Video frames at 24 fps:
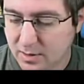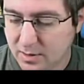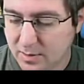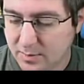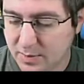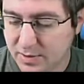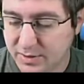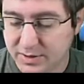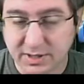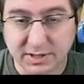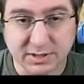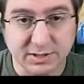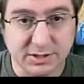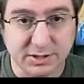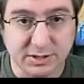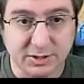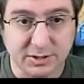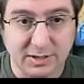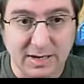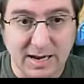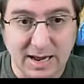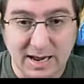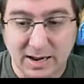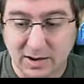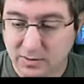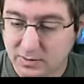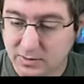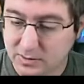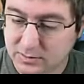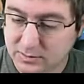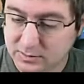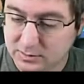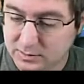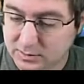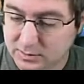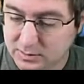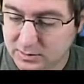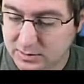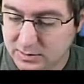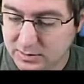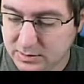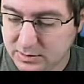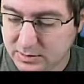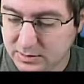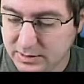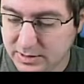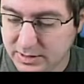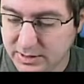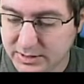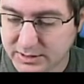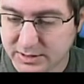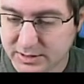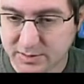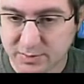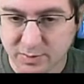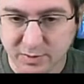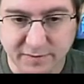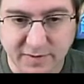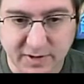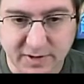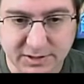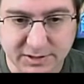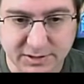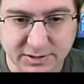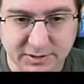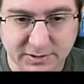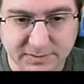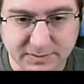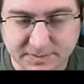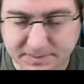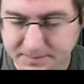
But this turn now is the professor.